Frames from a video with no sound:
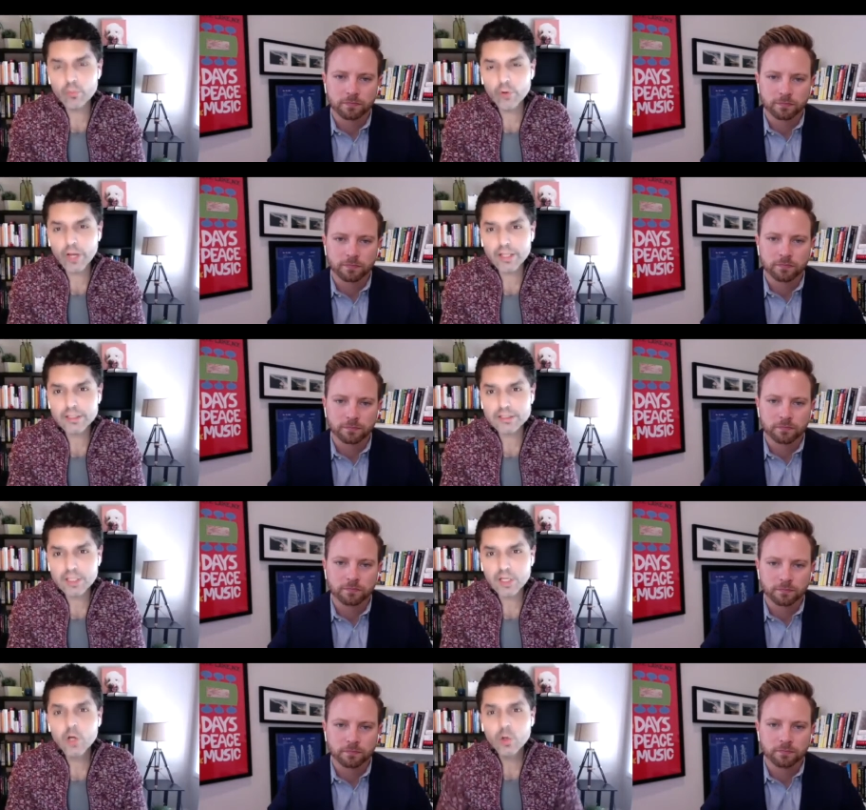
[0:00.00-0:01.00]
Speaker 1: brands.
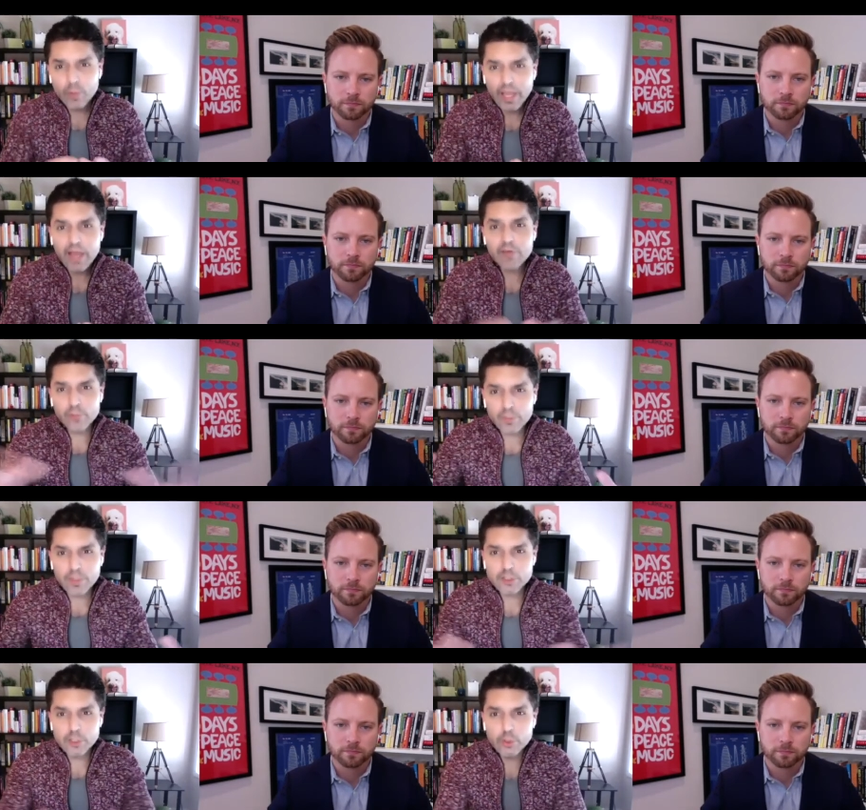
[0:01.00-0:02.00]
We have pretty
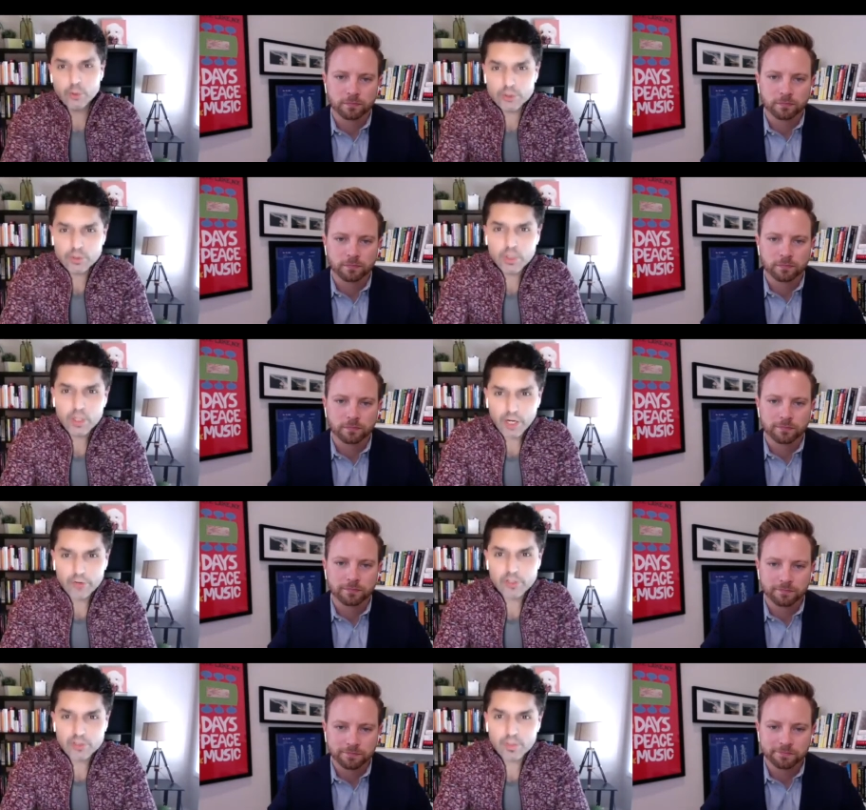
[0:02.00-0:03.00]
much a huge
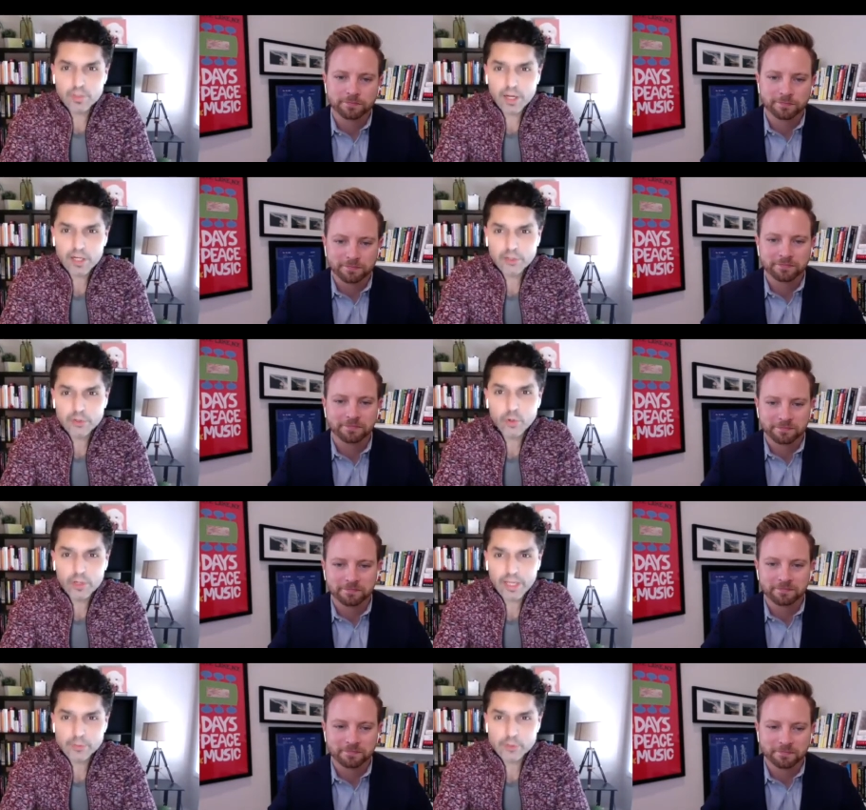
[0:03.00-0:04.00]
addressable market to go and
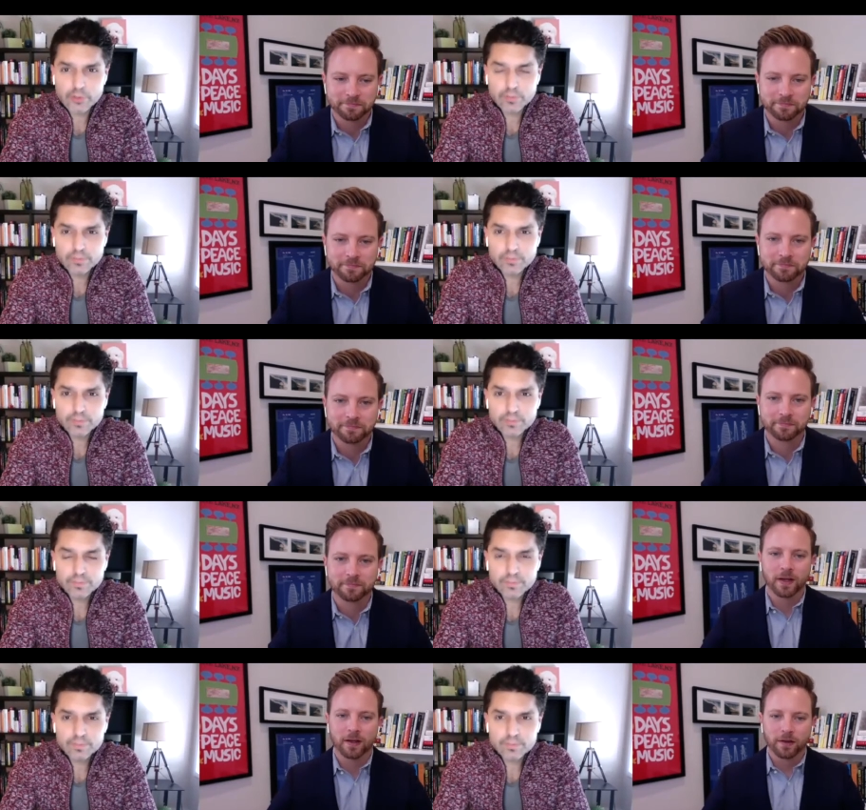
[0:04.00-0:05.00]
capture.
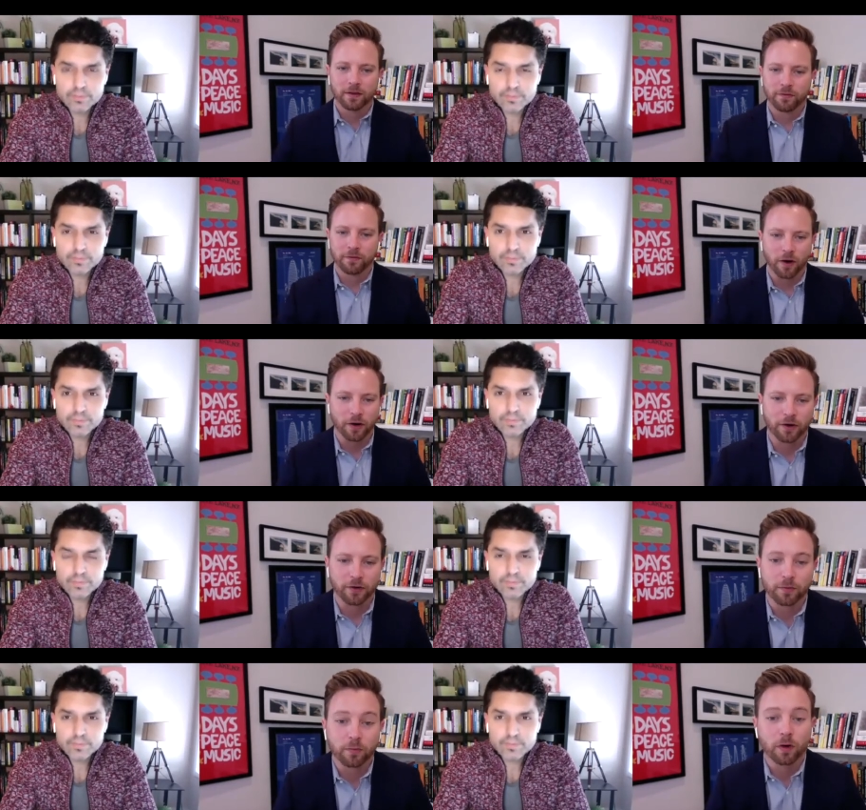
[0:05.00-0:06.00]
Very
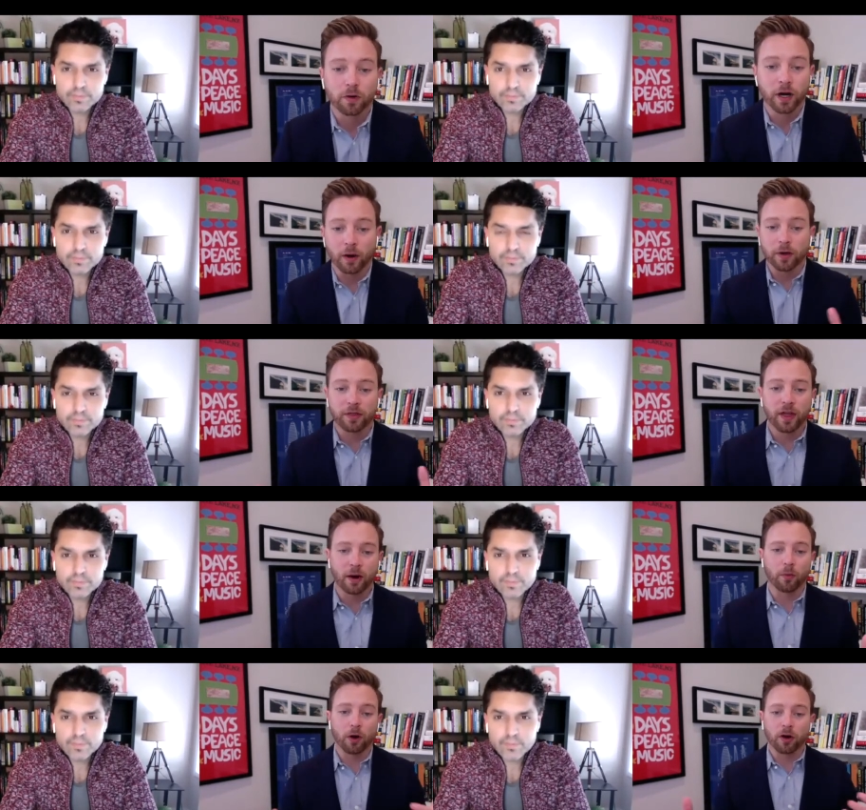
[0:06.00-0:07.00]
good.
Speaker 2: Well, Kunal, with
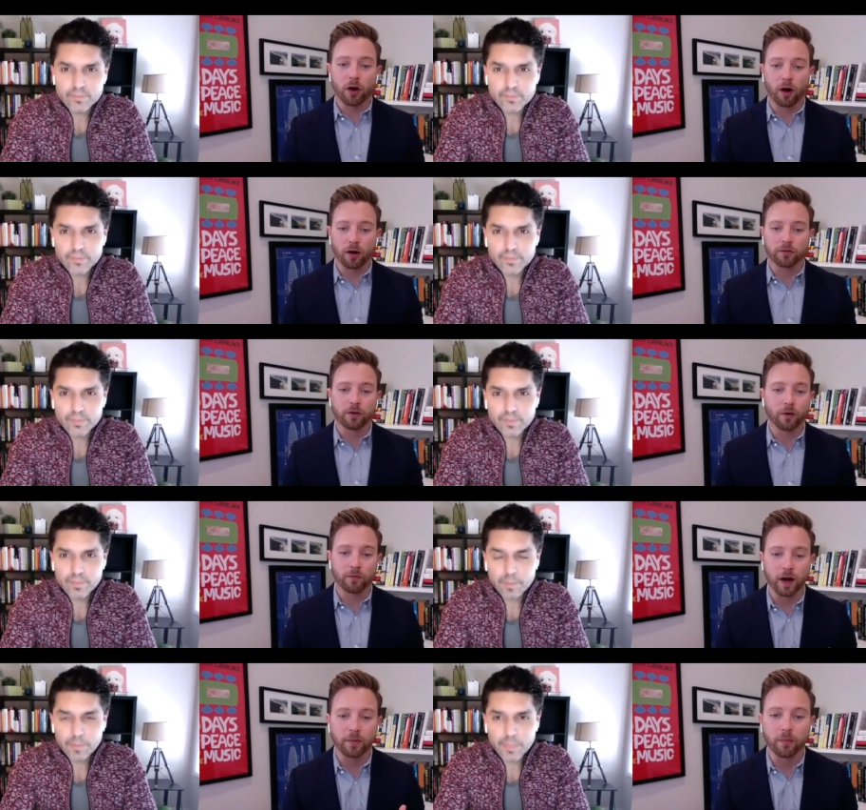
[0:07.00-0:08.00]
that, where can our audience go and
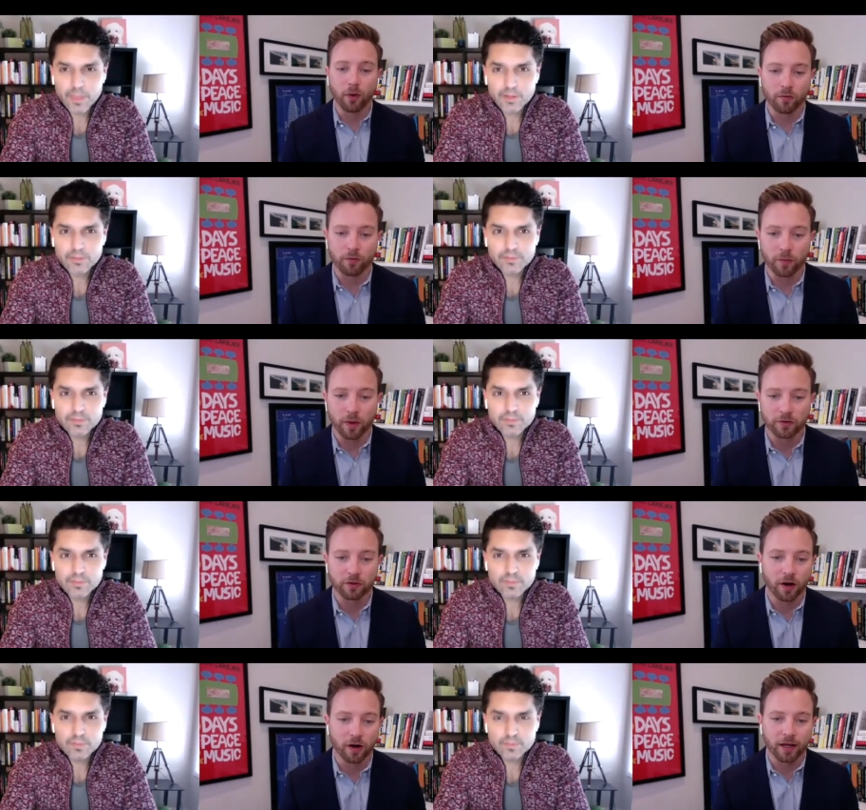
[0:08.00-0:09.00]
find more
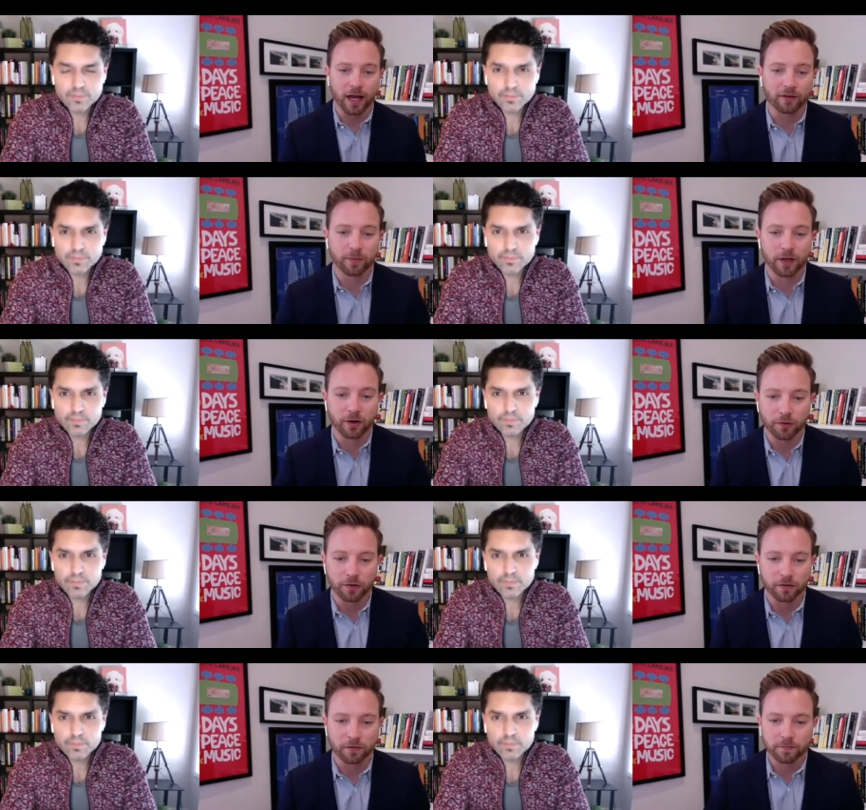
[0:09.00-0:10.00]
information on Kaspien
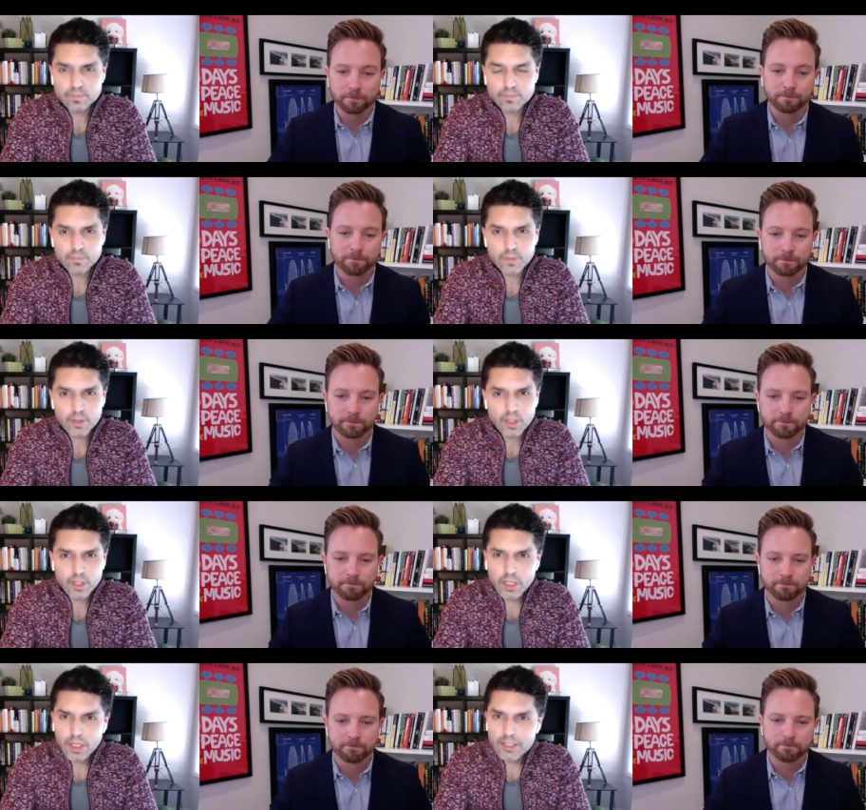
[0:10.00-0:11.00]
Holdings?
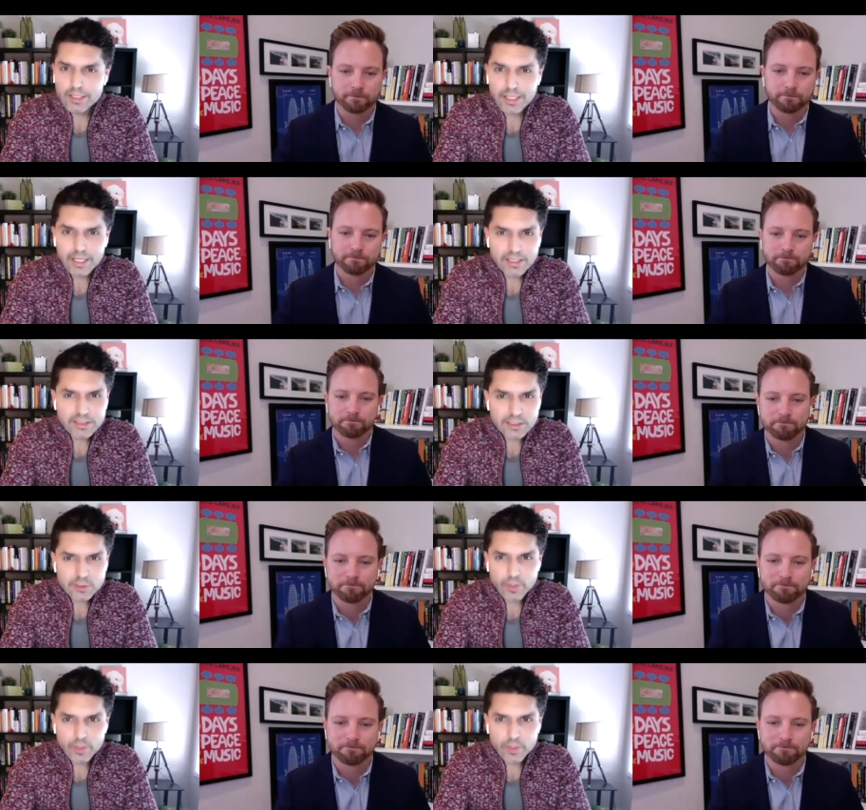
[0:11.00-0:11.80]
Speaker 1: The easiest way